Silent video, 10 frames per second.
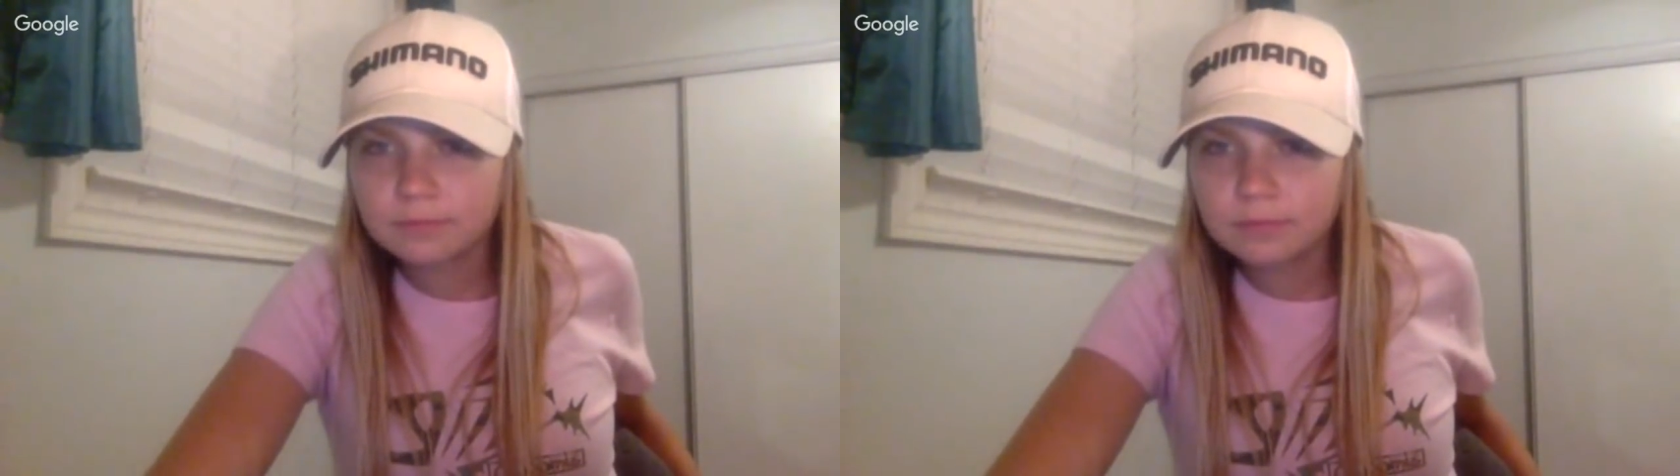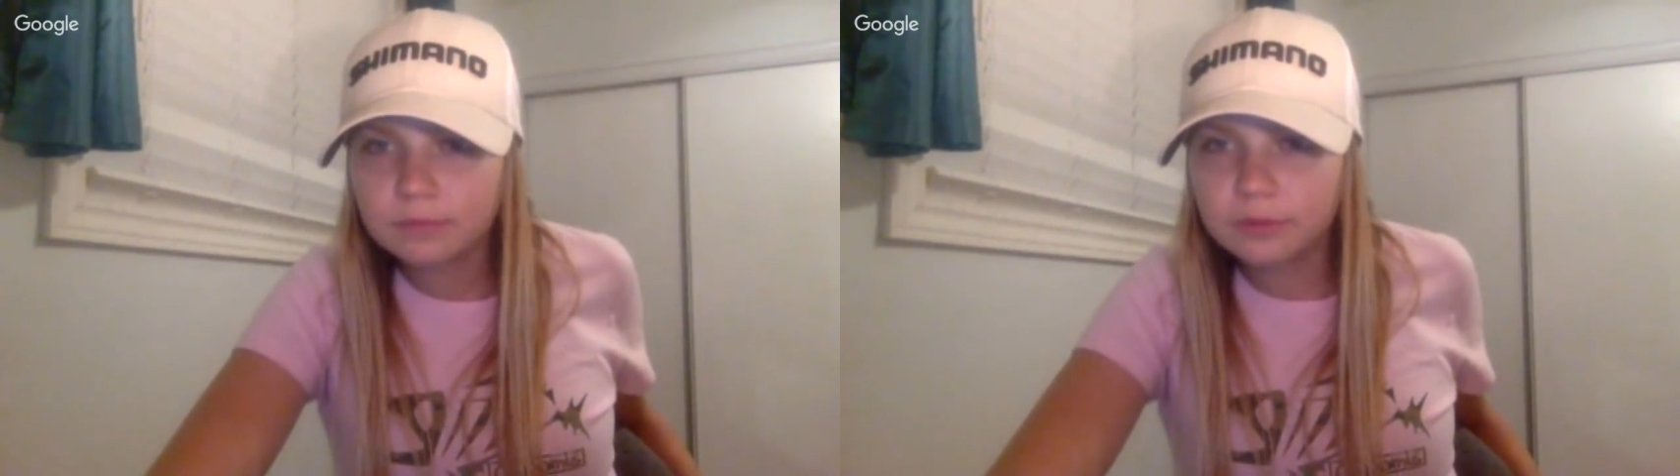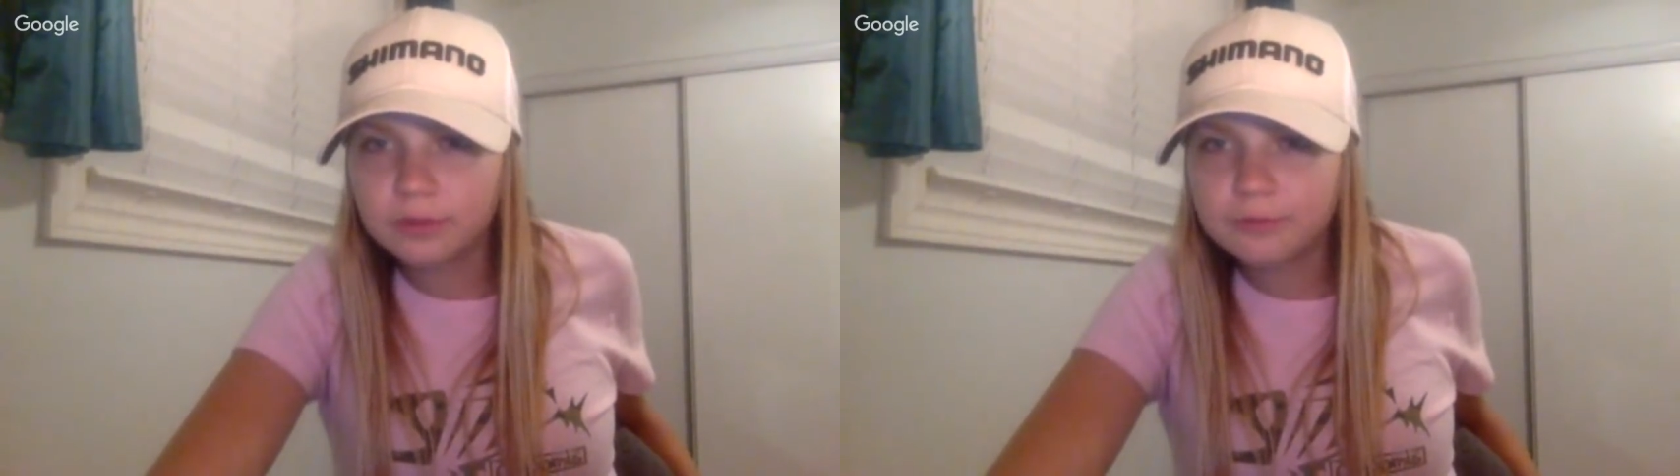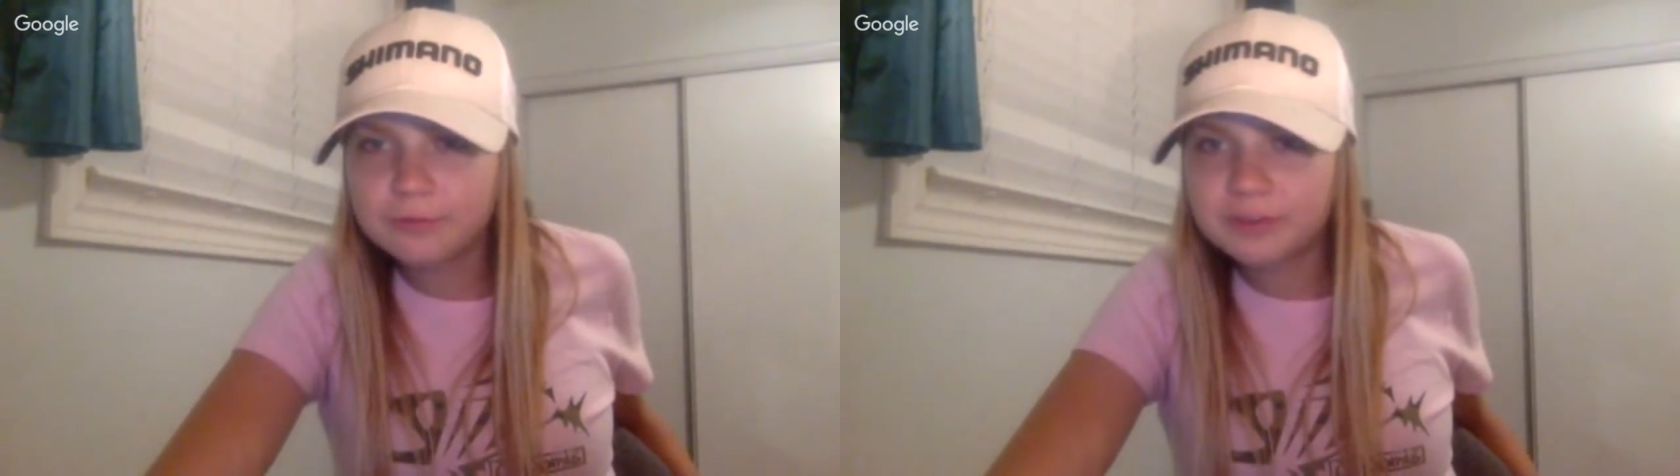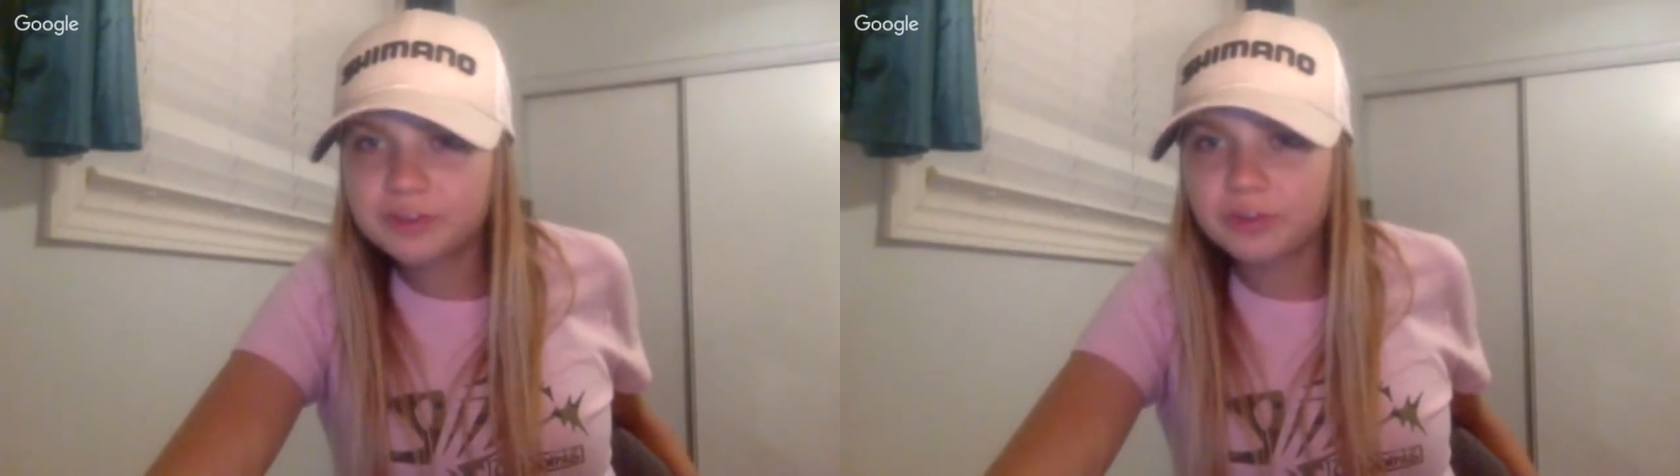Do you
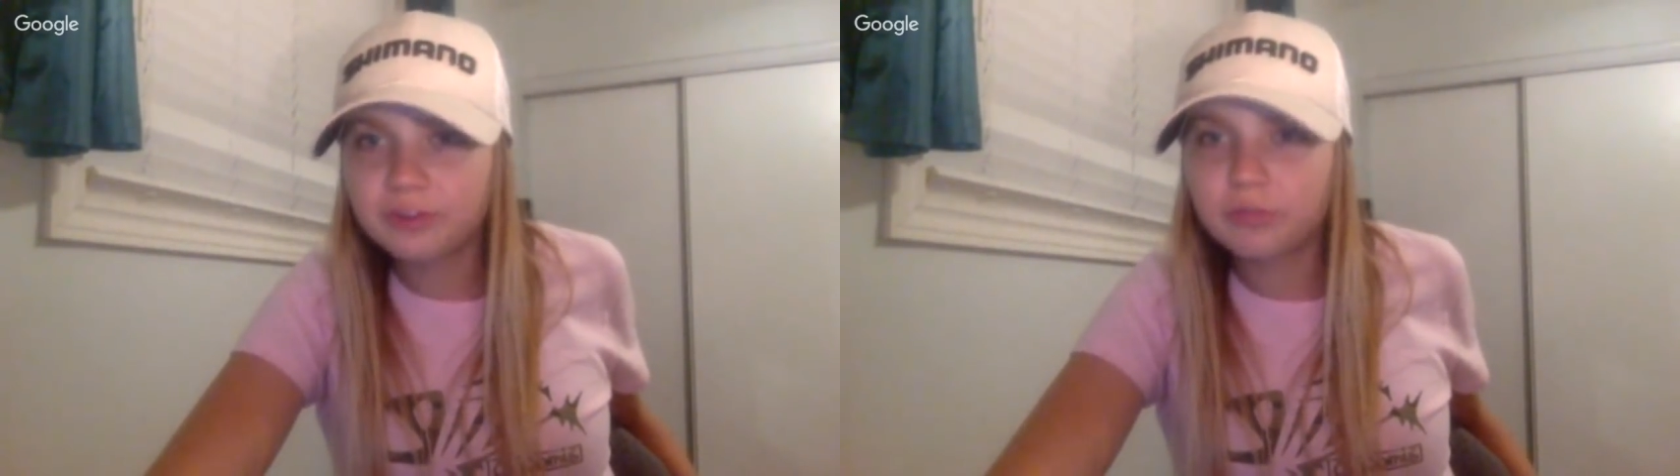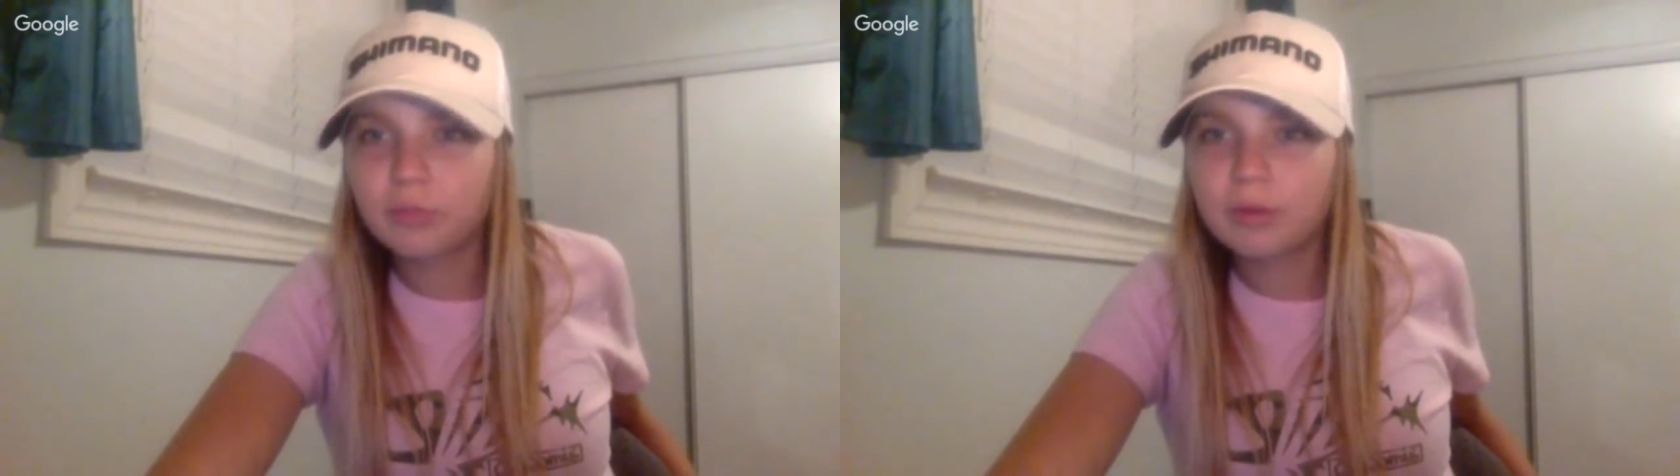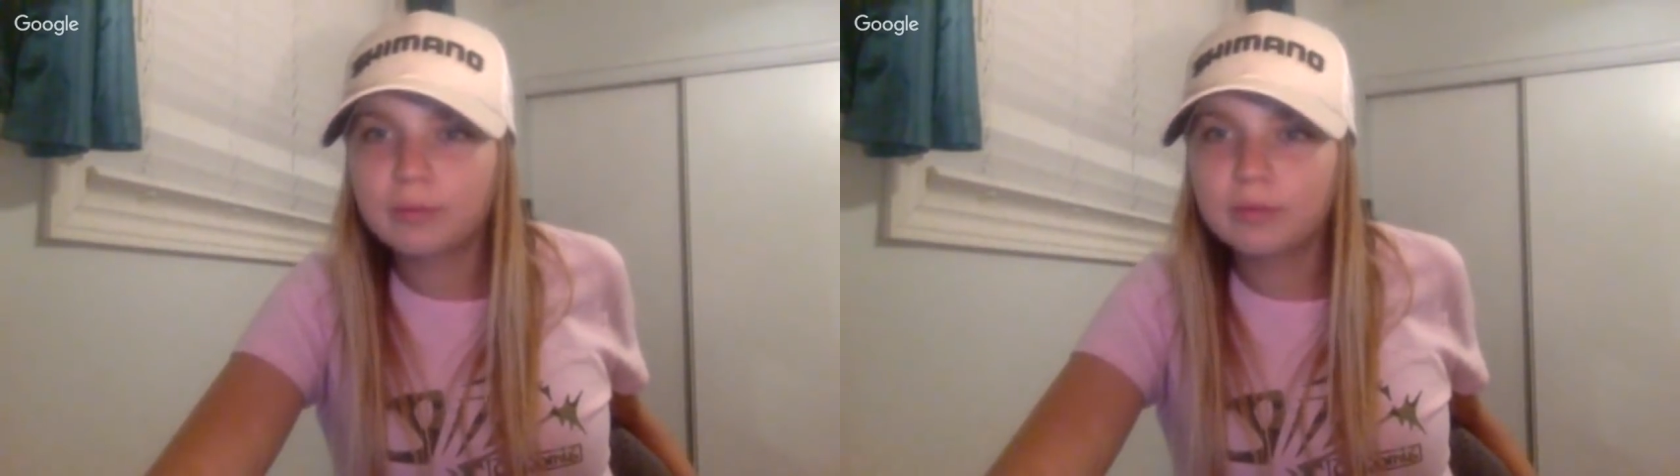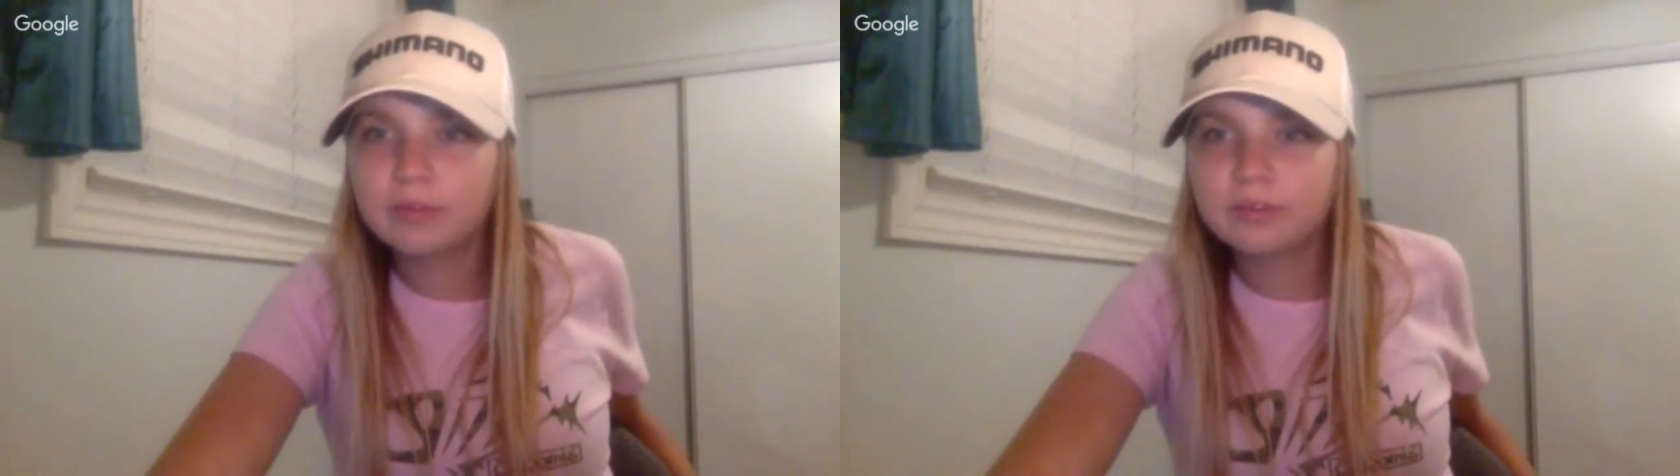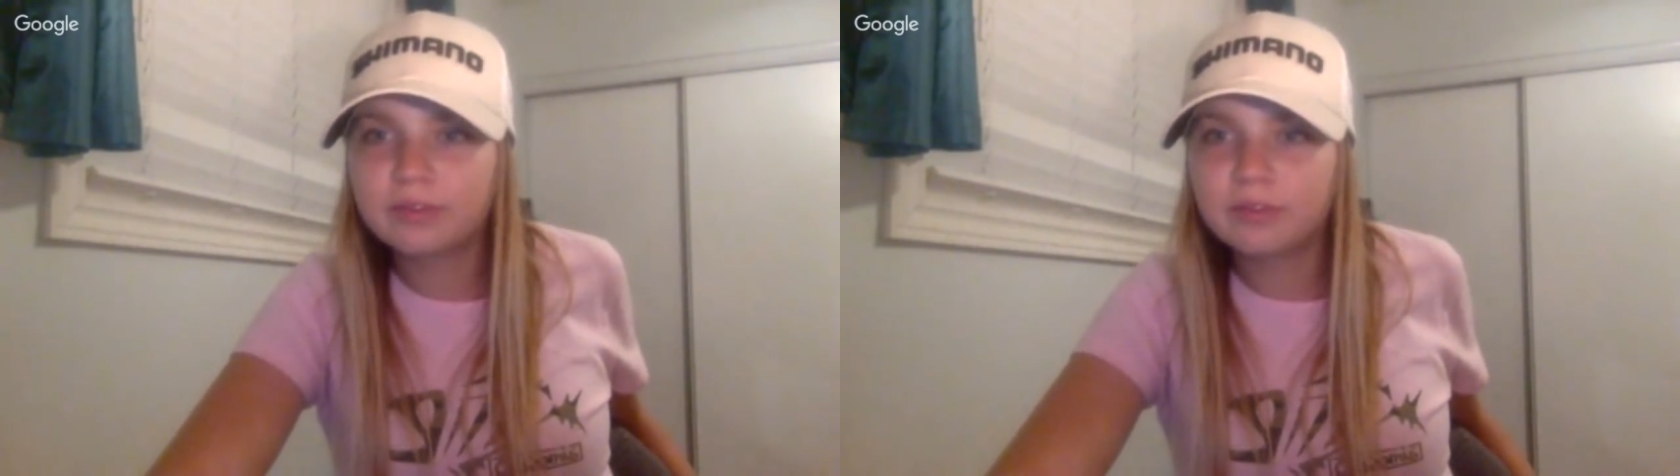fish your swim
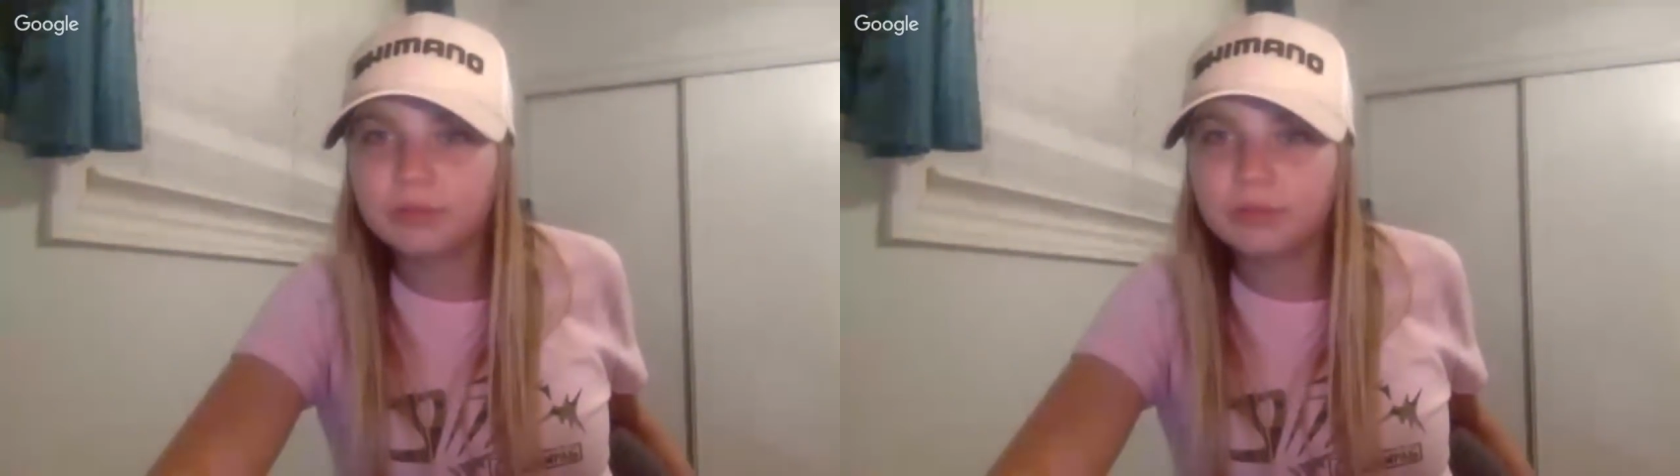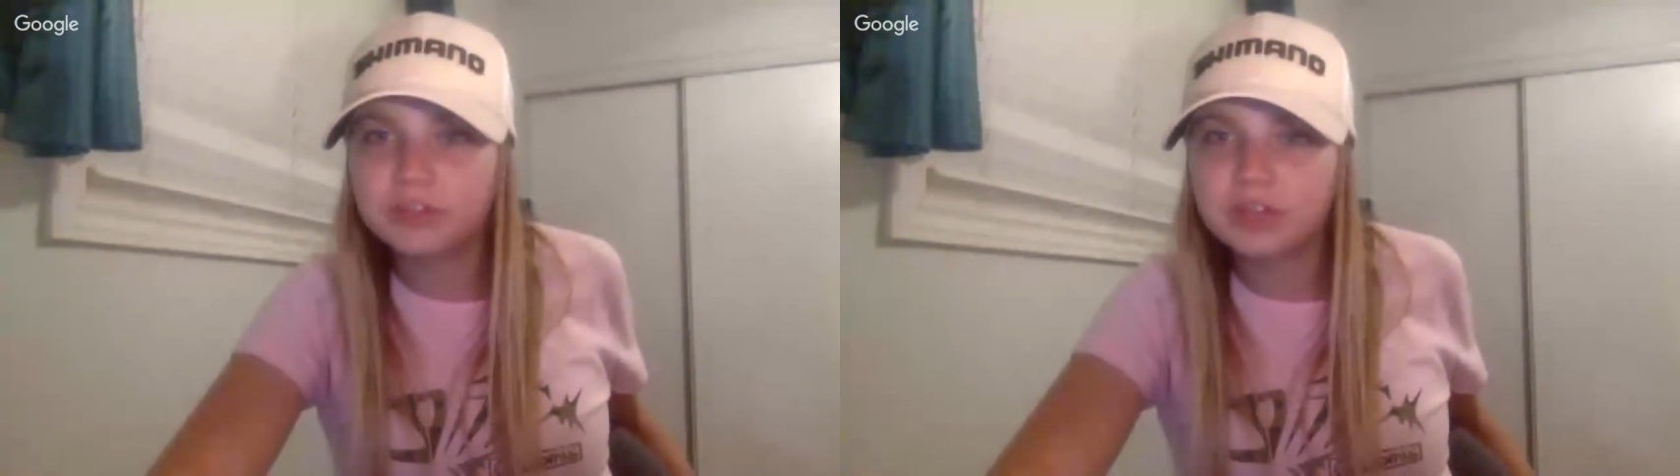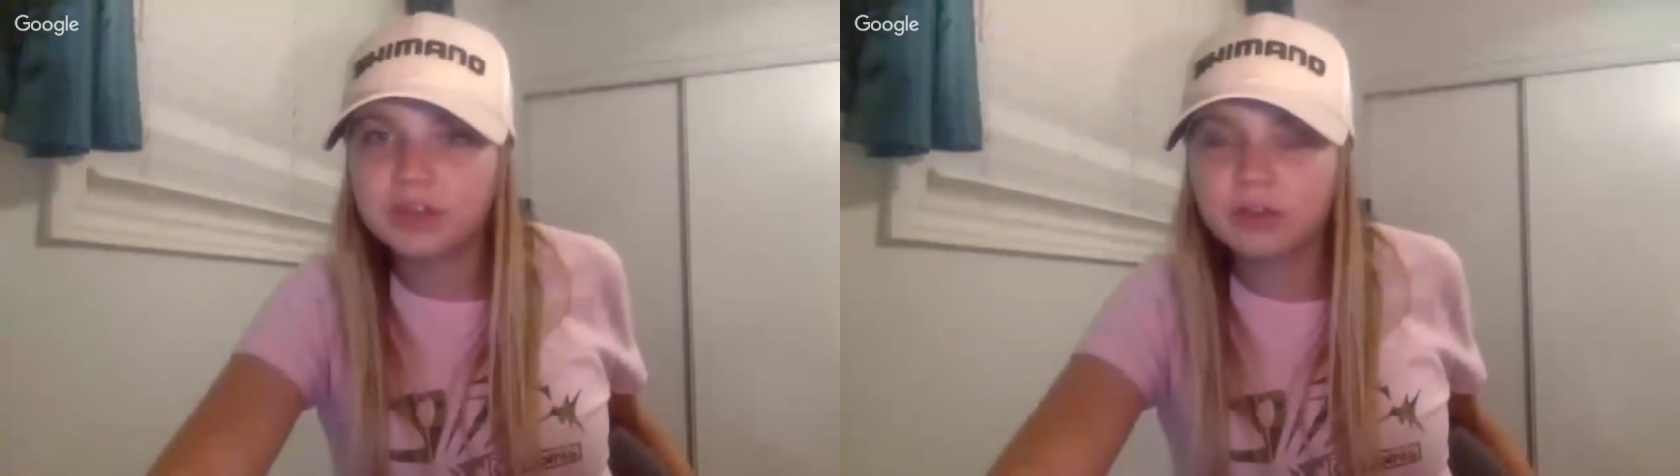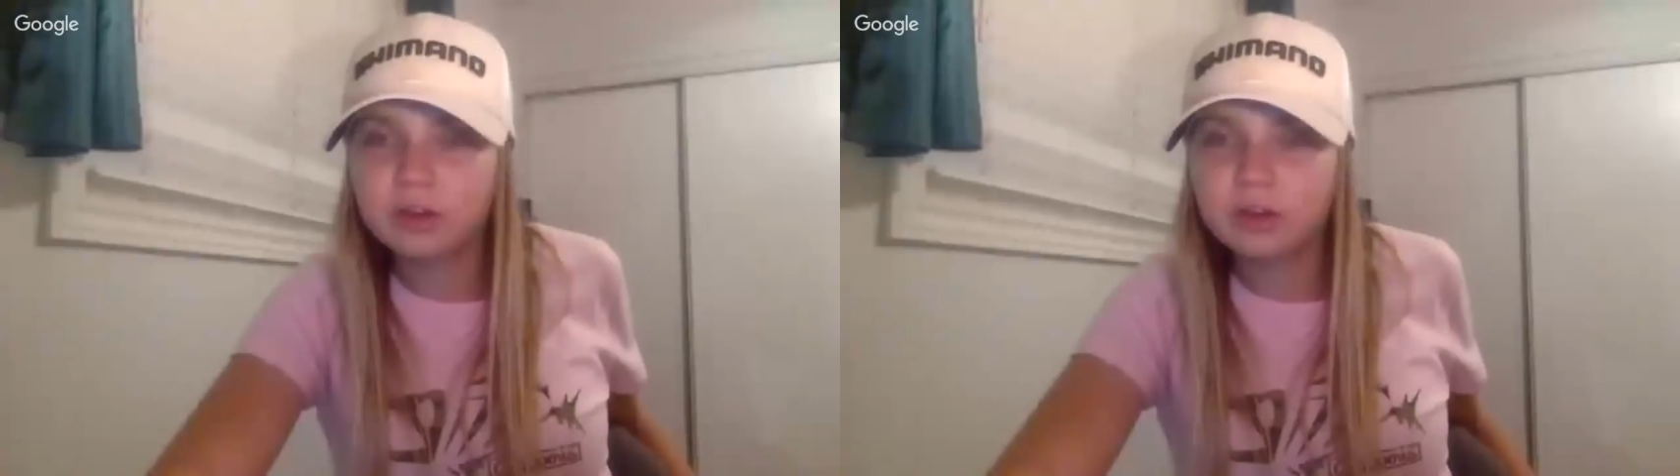sets with a jig,